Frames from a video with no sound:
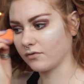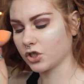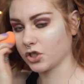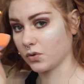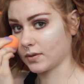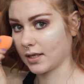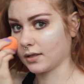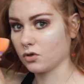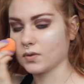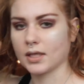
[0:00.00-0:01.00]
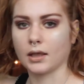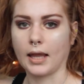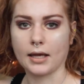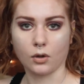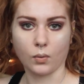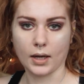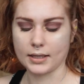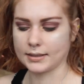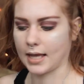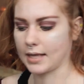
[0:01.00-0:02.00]
Just use the lighter
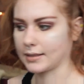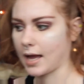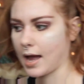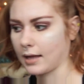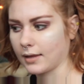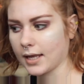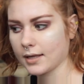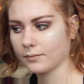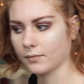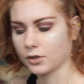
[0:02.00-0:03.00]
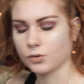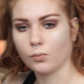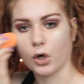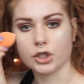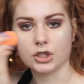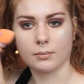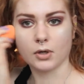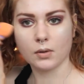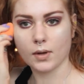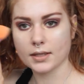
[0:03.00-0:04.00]
ones as a highlight, more
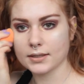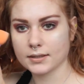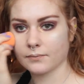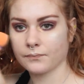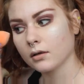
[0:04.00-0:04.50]
shimmery ones.